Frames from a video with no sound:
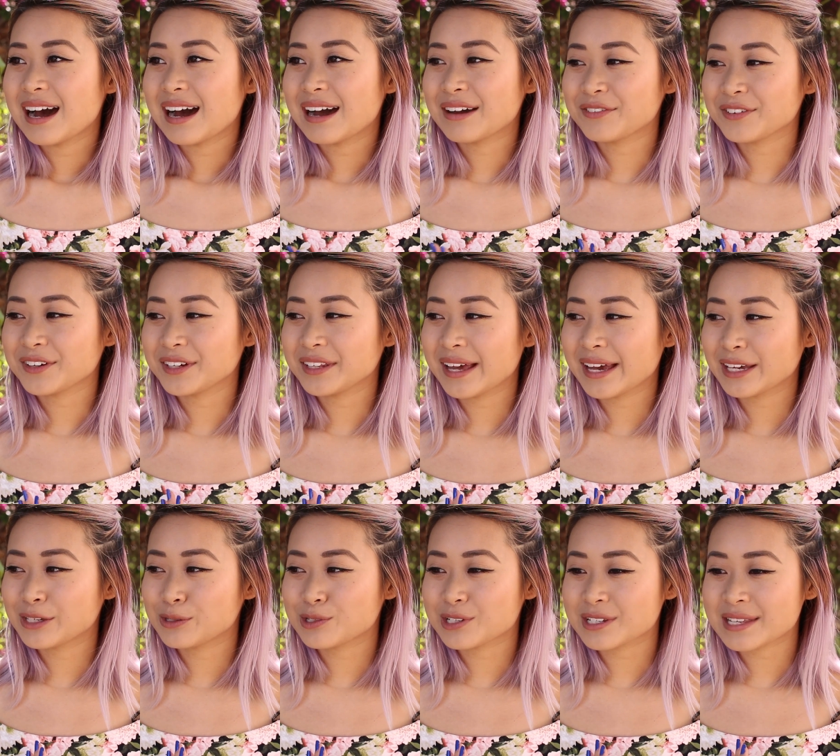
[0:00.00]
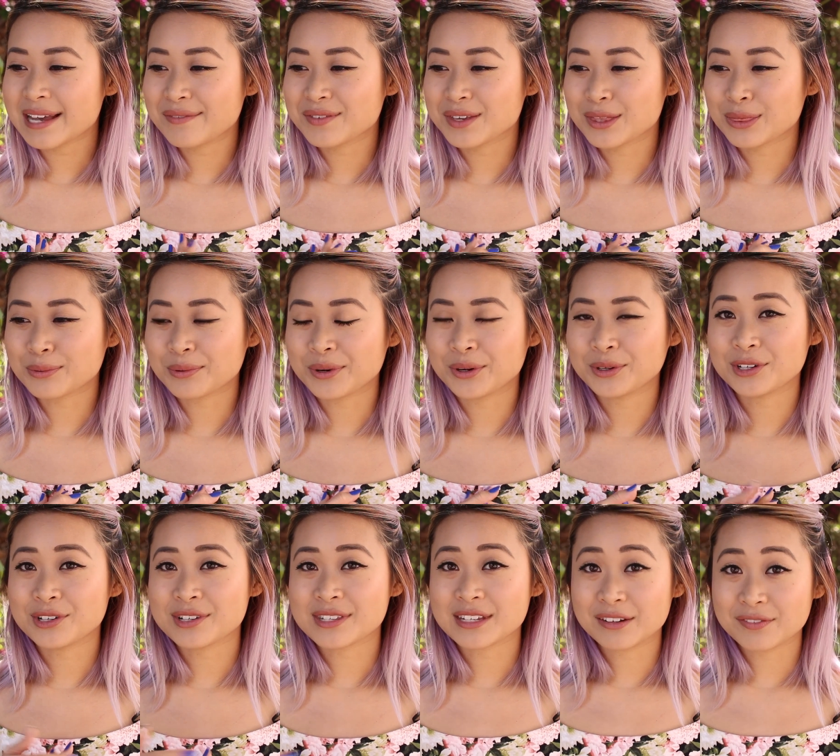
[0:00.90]
I feel like you just have to throw
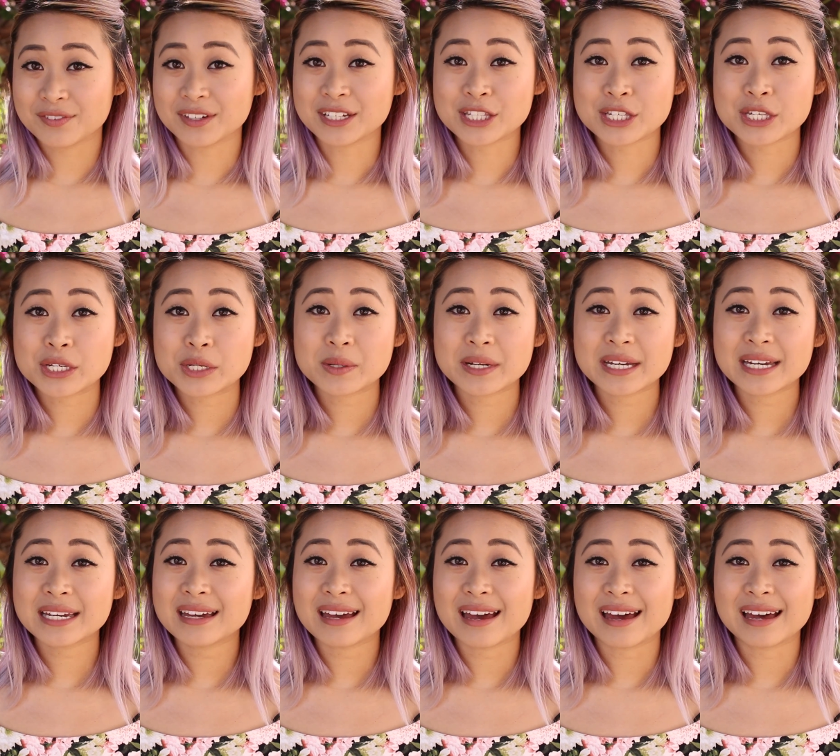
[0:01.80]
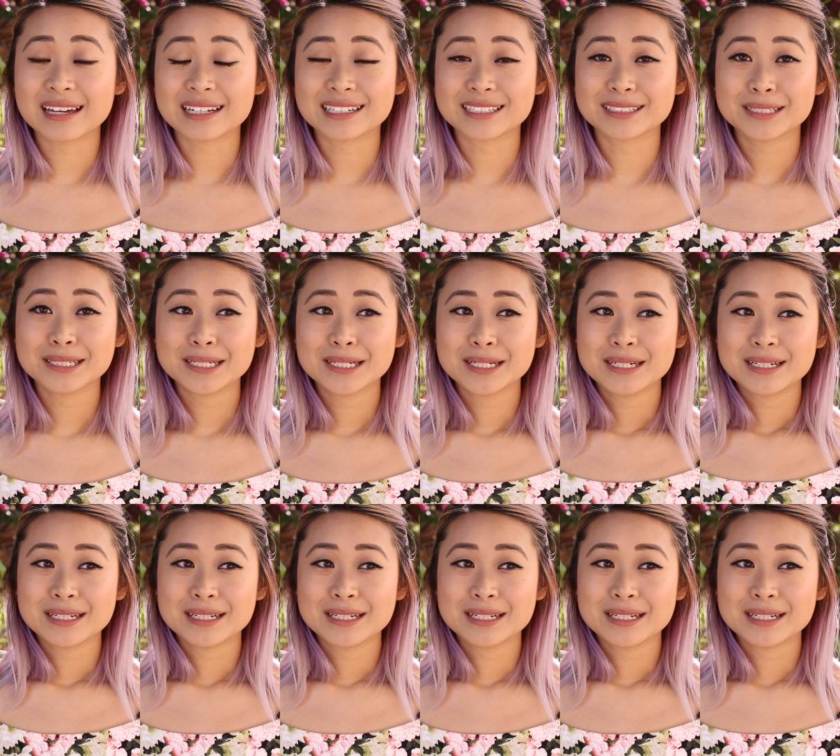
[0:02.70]
yourself into it and